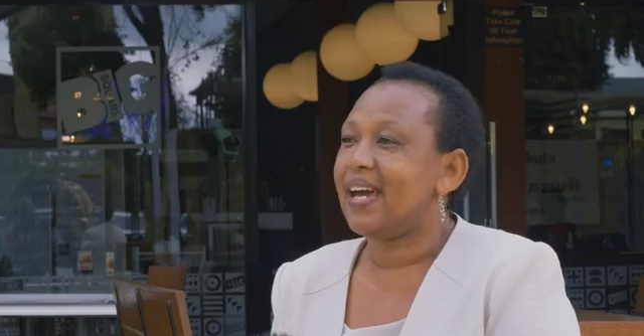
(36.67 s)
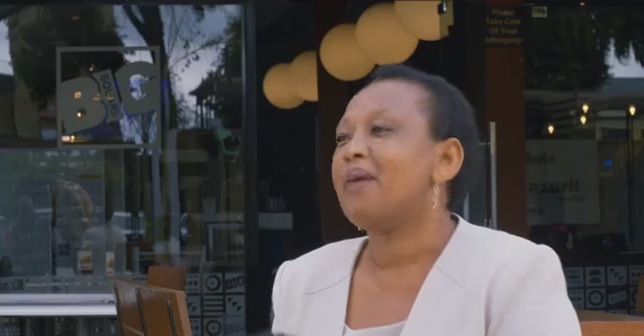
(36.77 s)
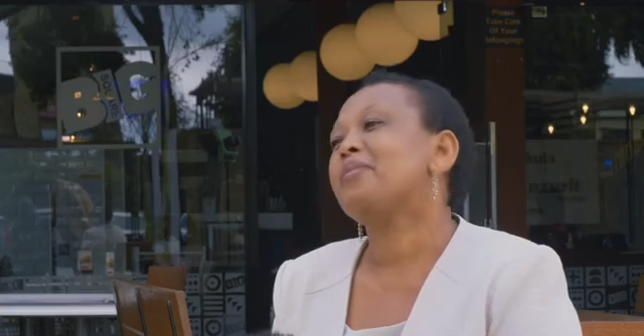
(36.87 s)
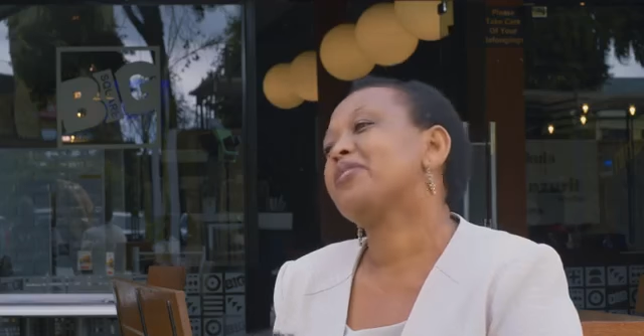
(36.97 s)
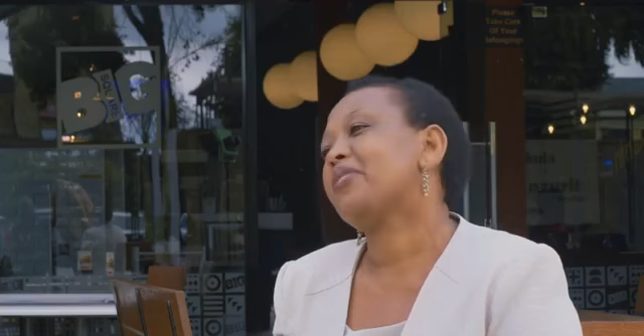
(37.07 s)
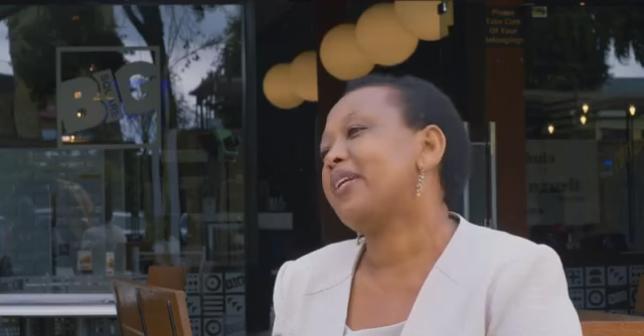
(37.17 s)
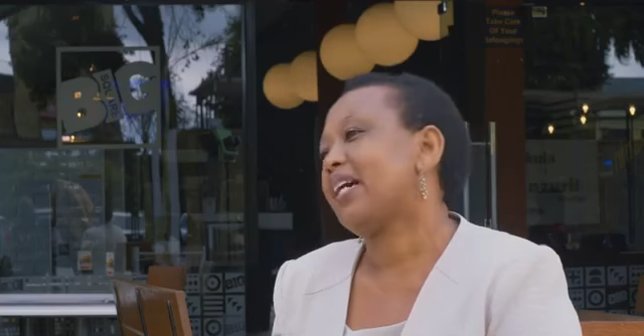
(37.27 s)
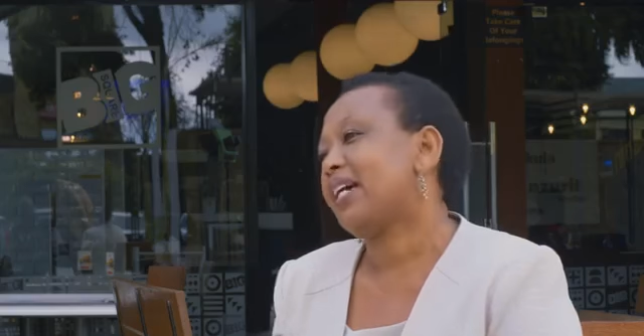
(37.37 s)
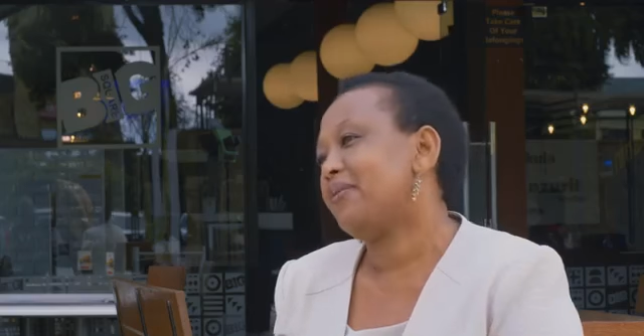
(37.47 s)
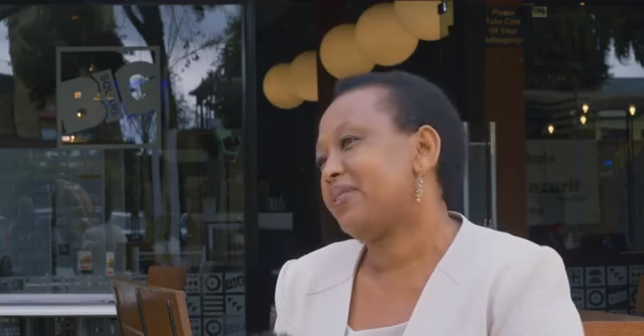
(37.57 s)
I'm also an
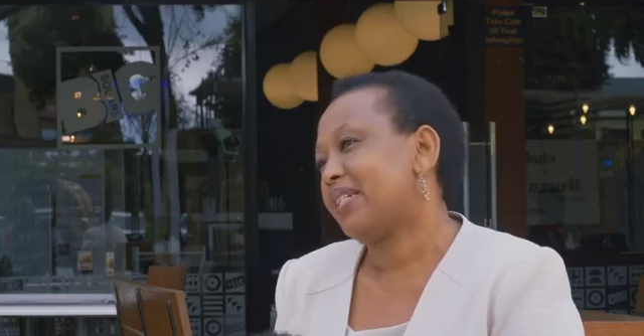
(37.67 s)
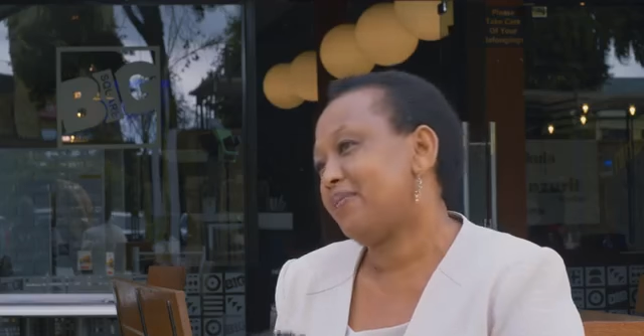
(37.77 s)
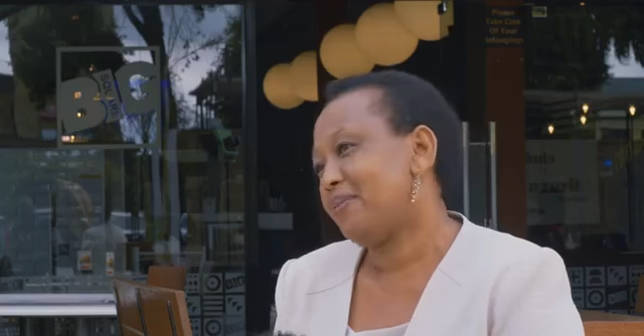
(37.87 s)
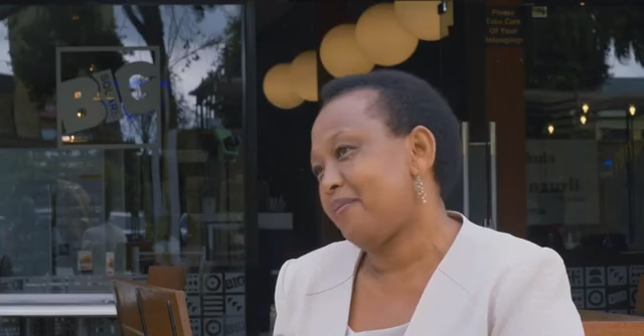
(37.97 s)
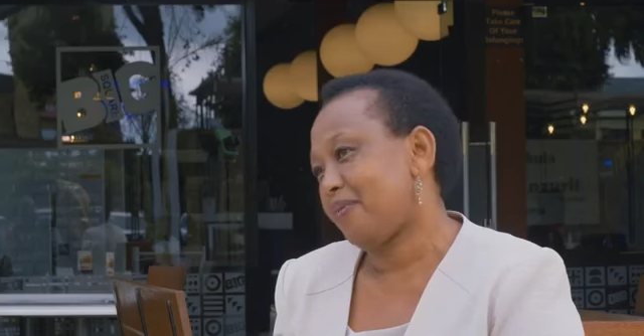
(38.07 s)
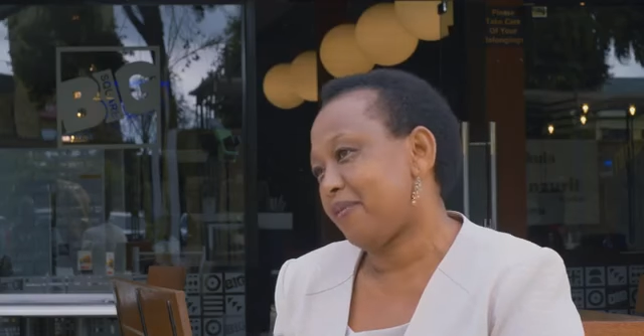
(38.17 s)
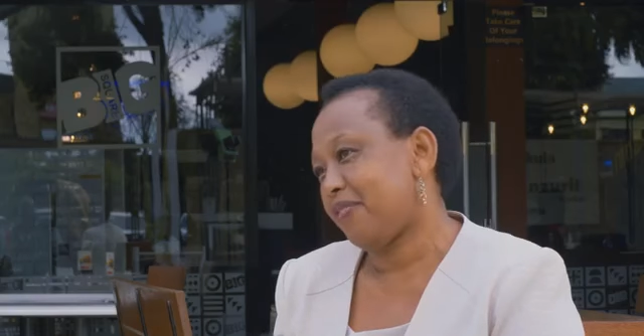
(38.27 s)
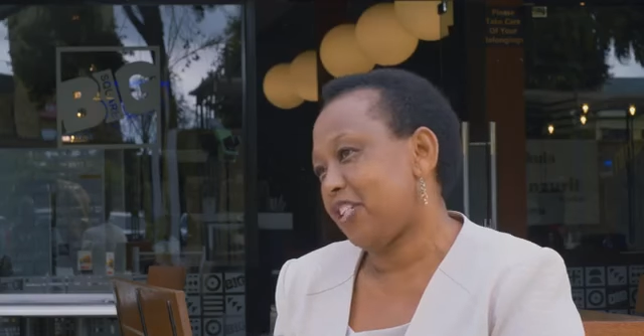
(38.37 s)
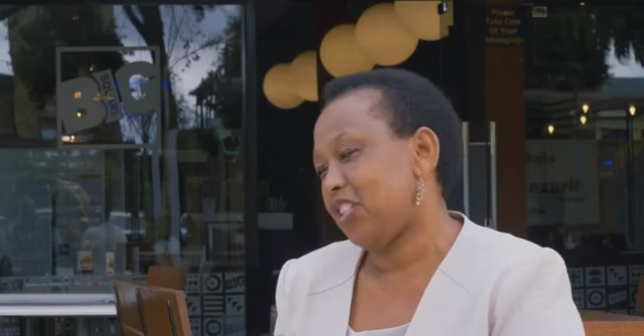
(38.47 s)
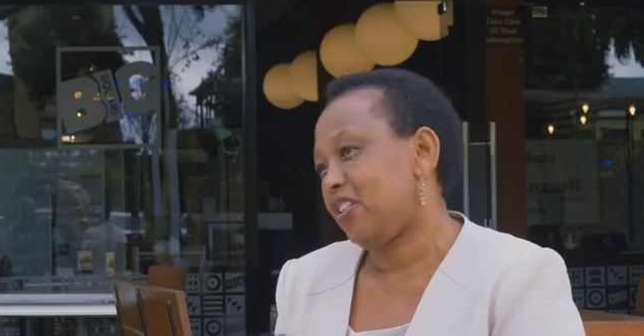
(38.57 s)
accountant by
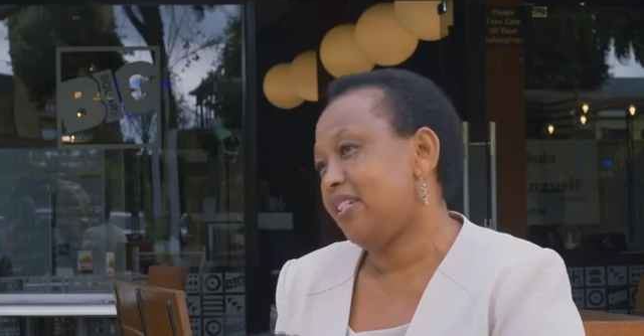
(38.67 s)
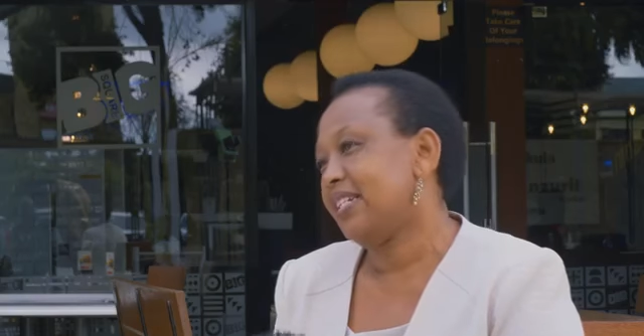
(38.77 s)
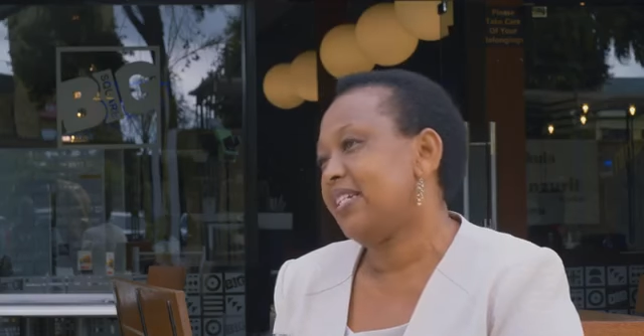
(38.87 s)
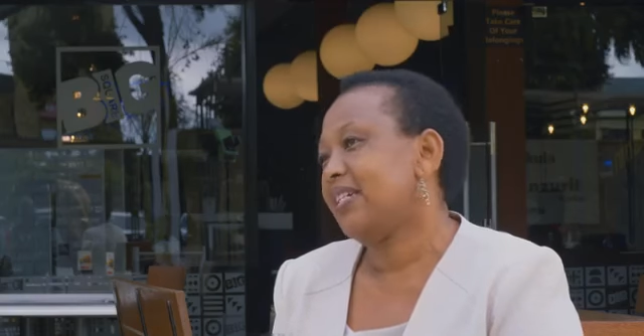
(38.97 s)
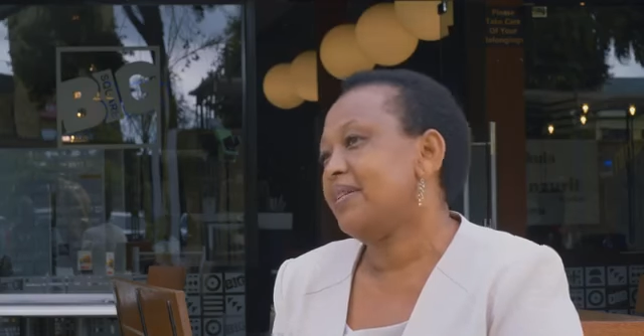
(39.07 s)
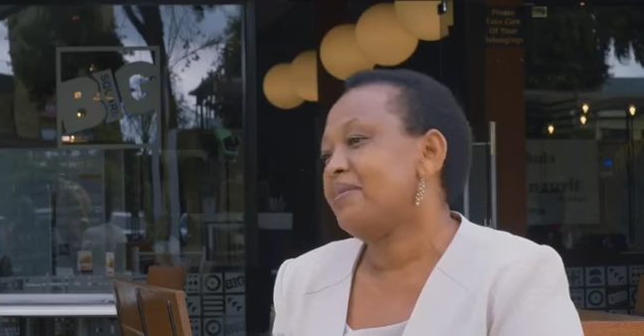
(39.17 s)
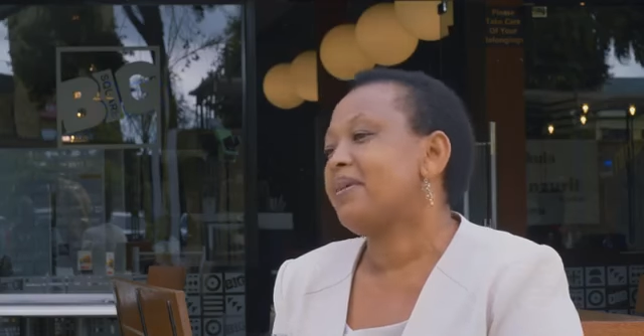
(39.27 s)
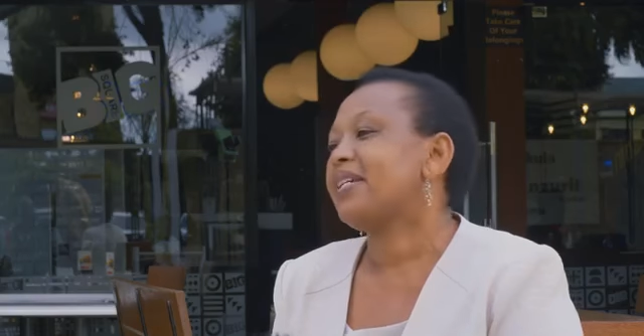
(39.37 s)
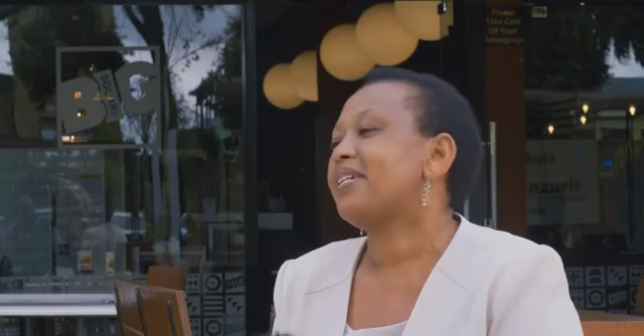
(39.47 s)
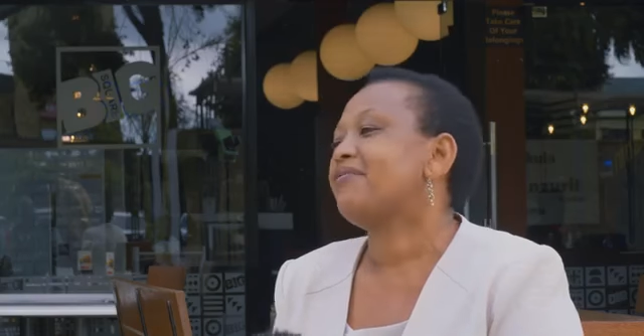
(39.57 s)
profession,
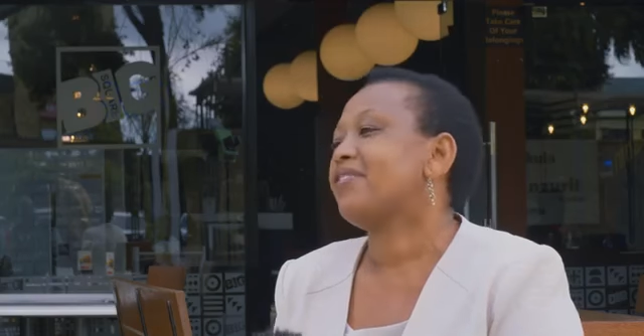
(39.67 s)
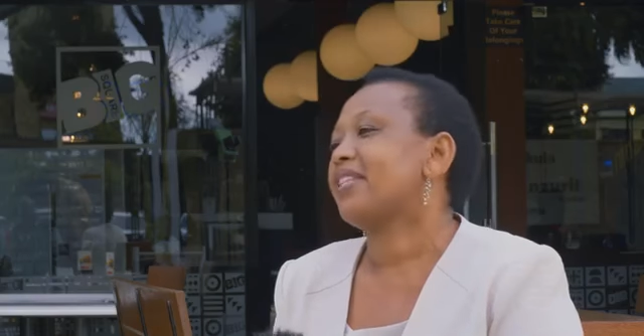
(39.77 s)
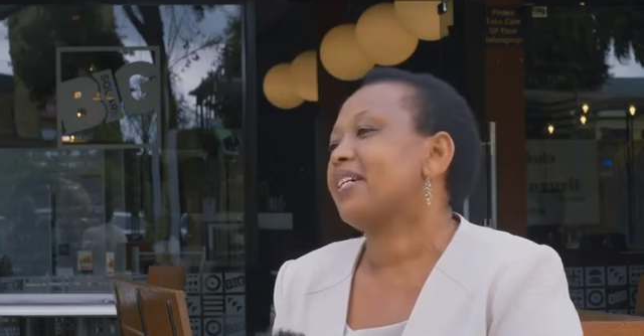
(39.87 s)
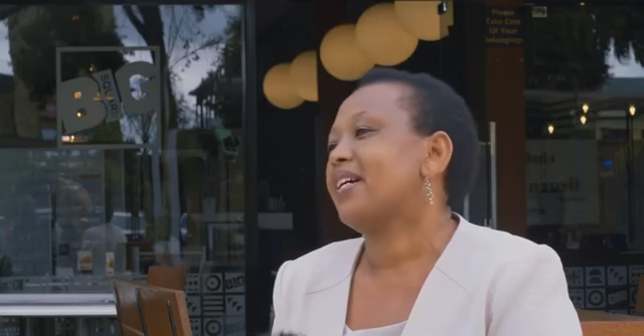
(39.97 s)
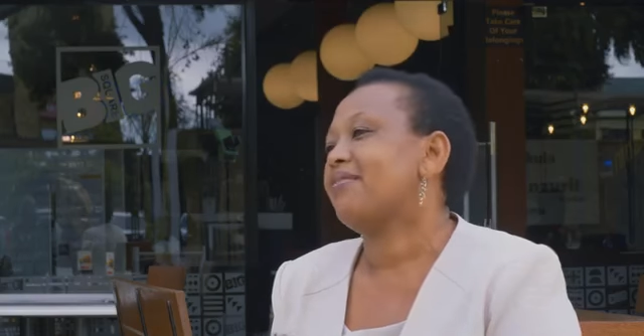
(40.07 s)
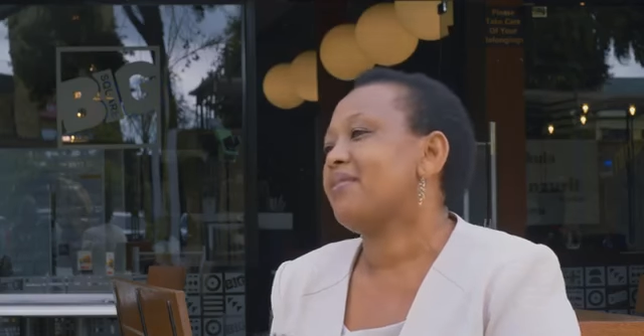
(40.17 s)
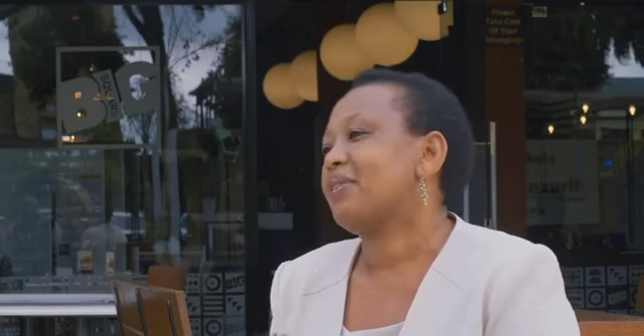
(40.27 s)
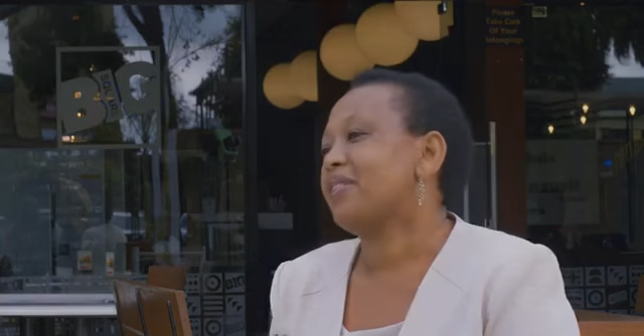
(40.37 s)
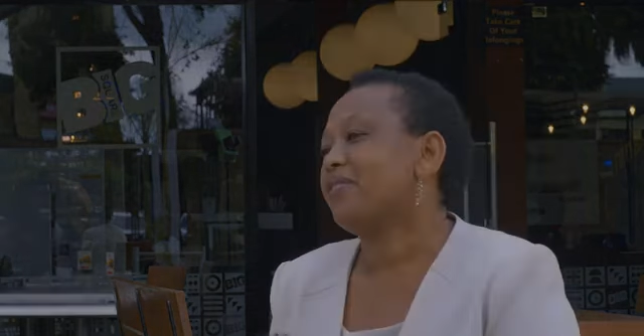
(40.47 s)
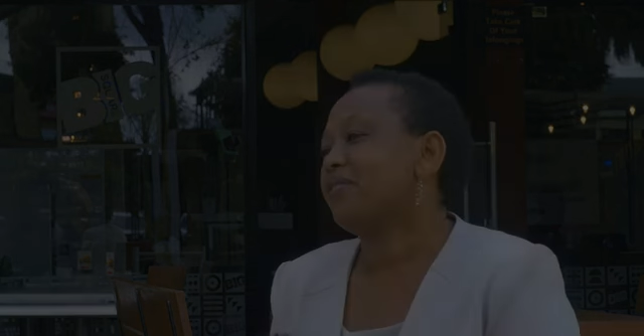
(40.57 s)
working for the
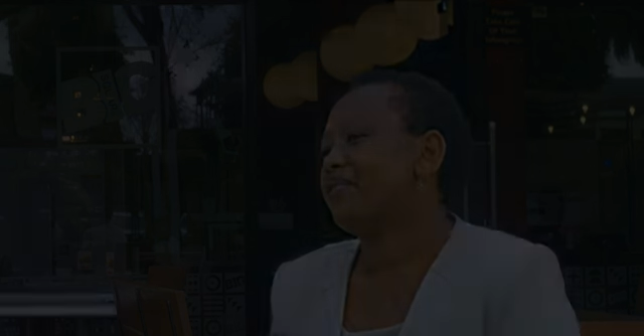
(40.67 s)
government